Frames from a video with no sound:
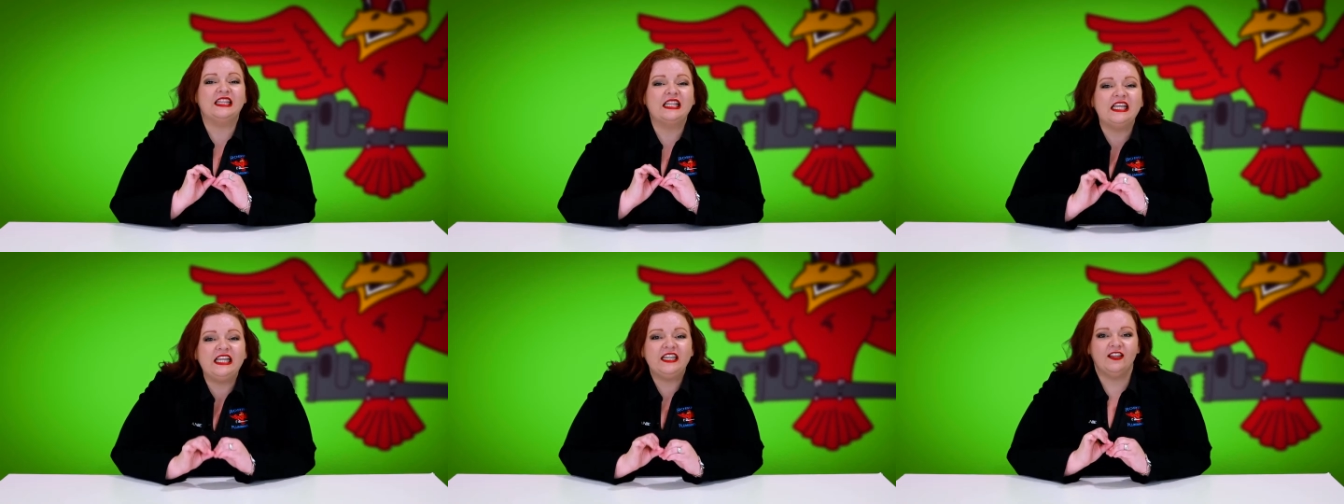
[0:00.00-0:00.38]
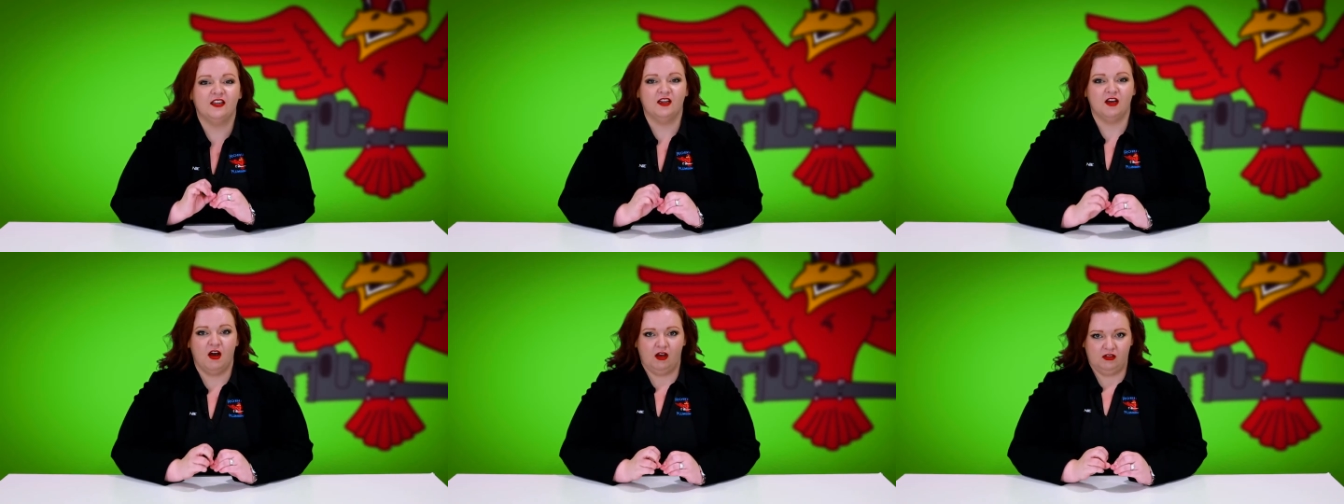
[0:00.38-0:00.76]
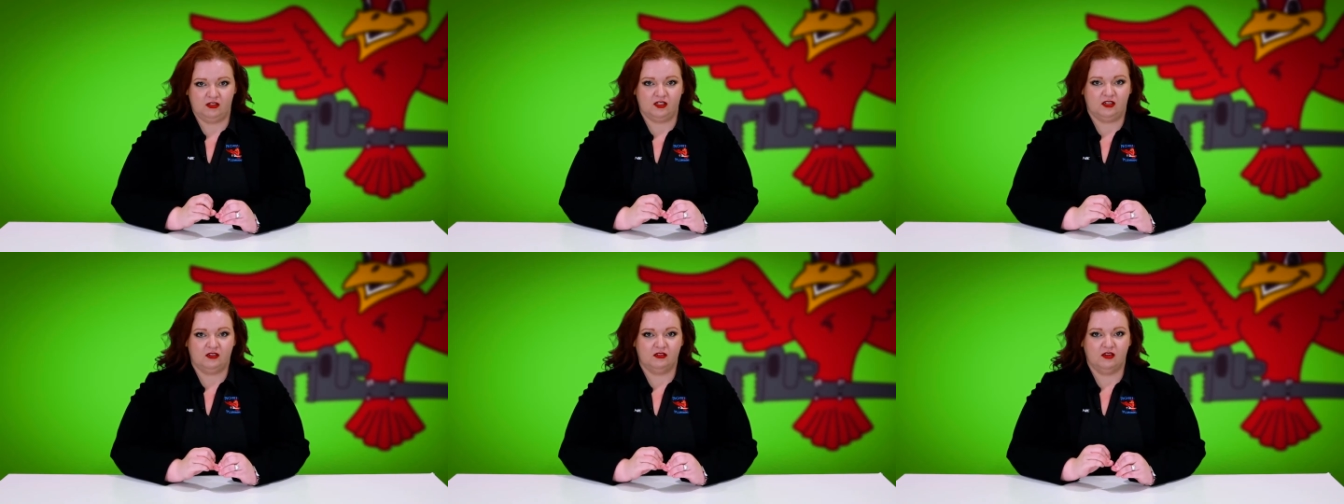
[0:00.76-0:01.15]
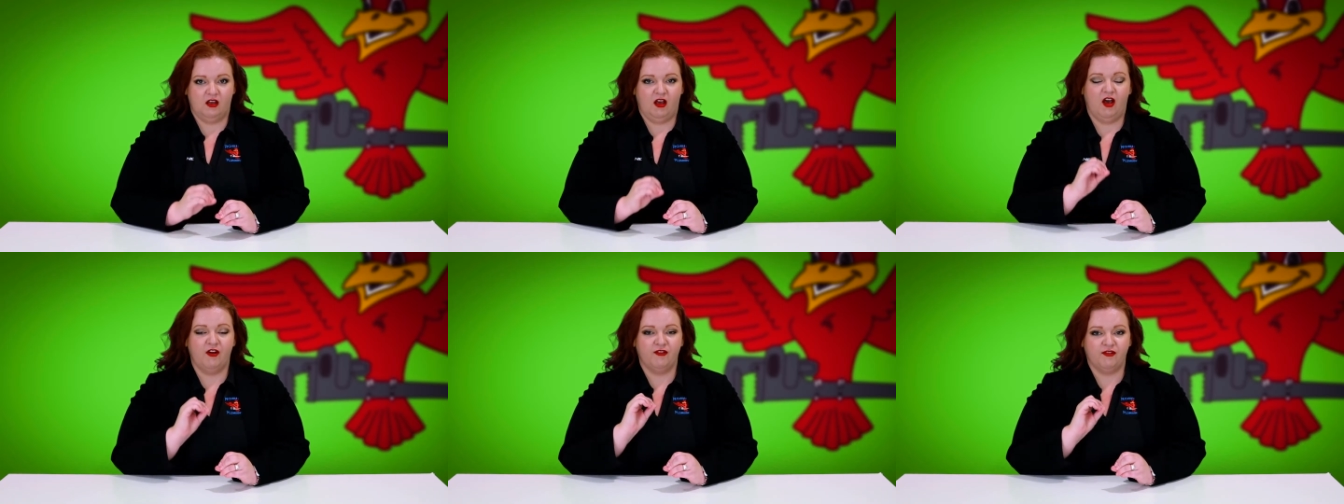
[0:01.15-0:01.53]
leading causes
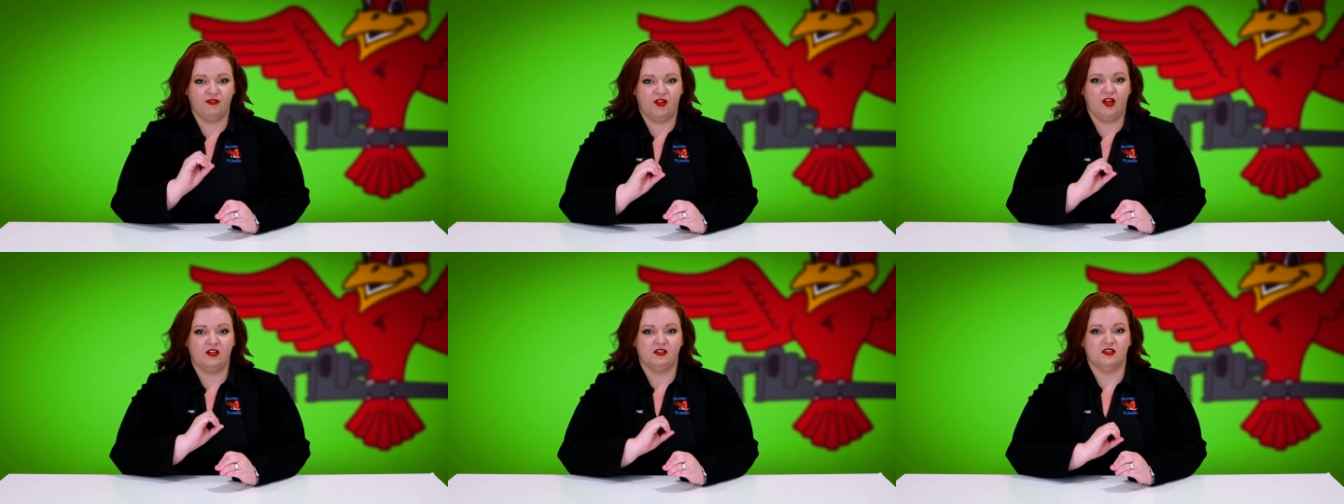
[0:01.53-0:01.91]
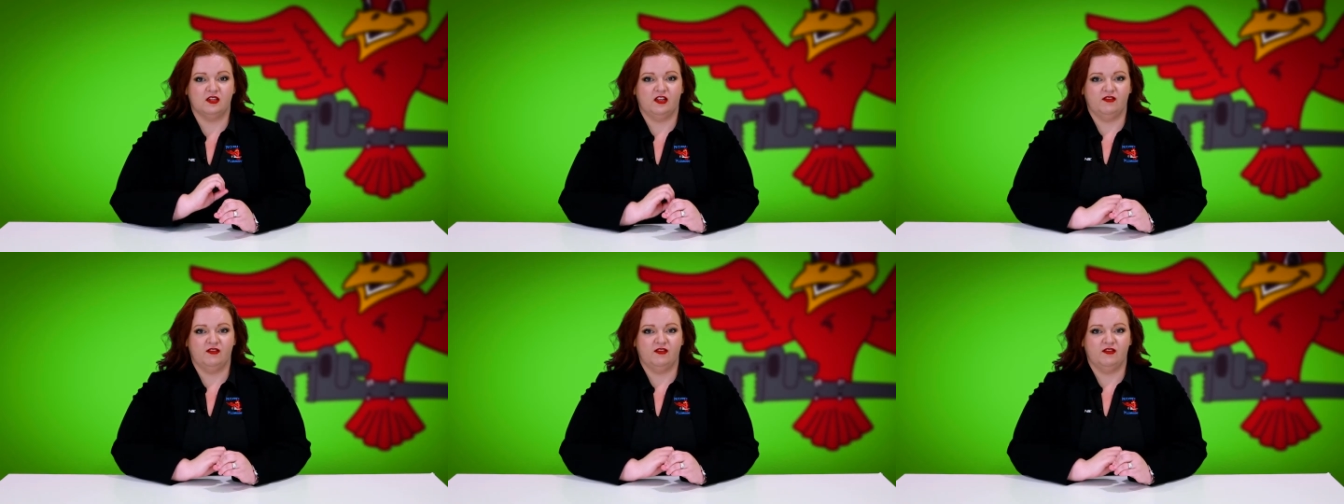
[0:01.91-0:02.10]
of floods